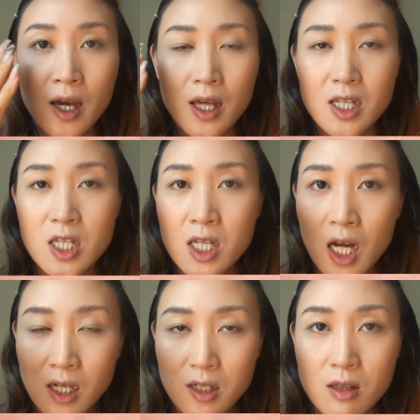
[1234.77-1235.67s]
it's
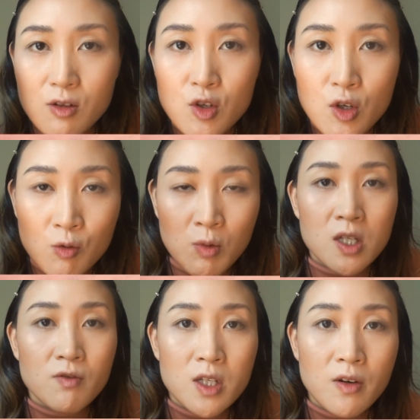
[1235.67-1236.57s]
not too much
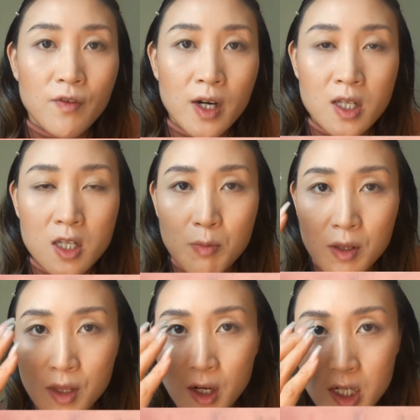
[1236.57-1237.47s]
of a difference,
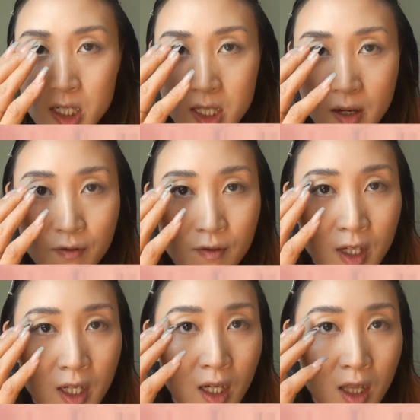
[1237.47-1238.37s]
but there's
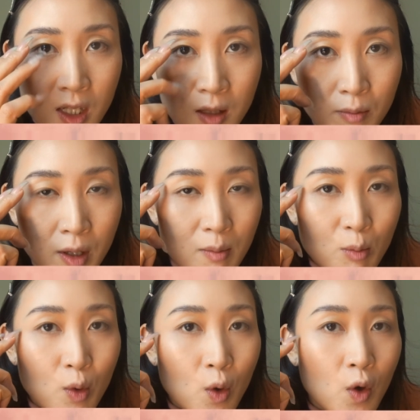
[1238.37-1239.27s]
definitely a little bit
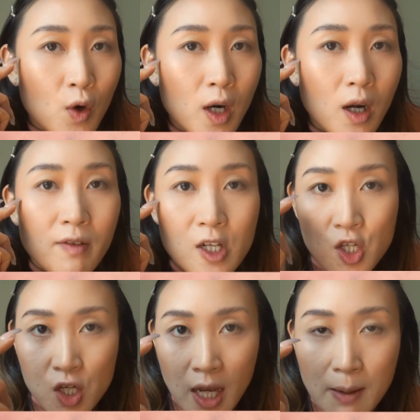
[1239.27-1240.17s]
more of a
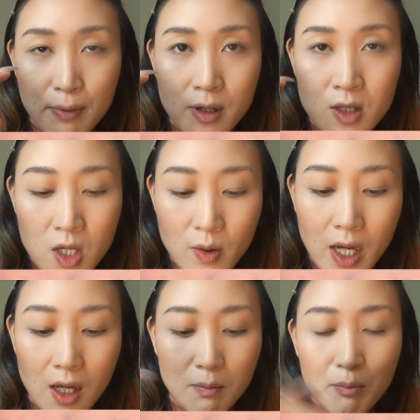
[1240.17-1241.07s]
shape to
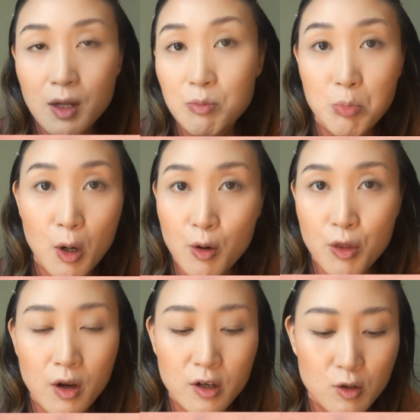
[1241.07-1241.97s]
it, but both
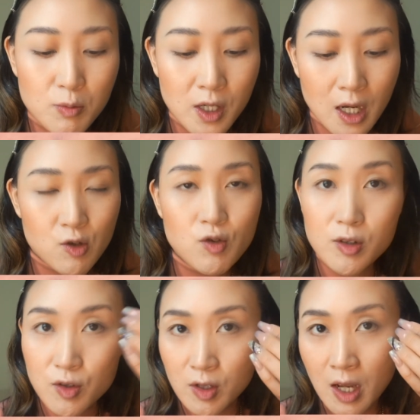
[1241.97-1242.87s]
are super natural.
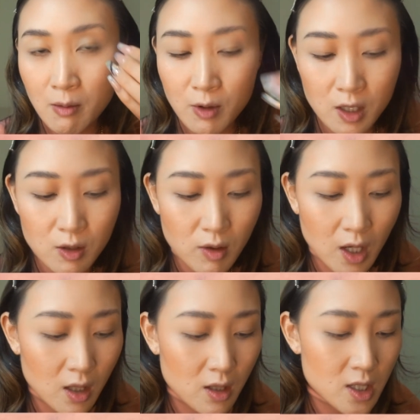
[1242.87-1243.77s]
So now I'm gonna do the other